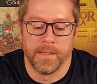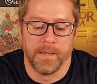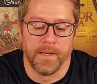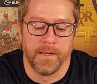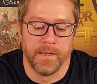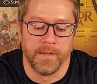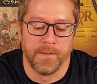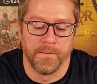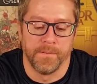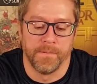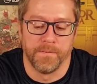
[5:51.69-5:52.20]

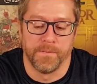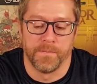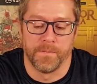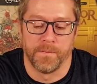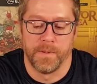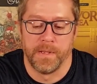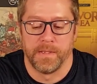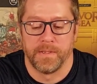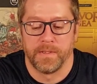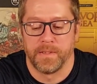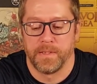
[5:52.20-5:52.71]

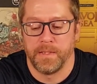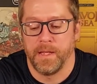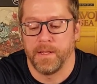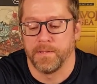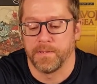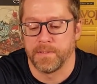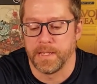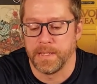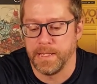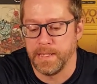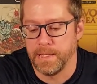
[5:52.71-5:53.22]
but
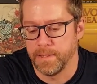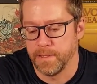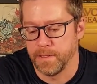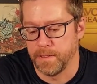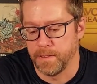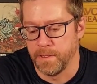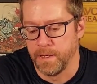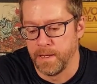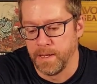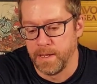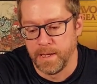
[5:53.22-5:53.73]
it's a neat
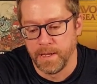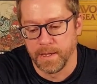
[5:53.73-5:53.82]
little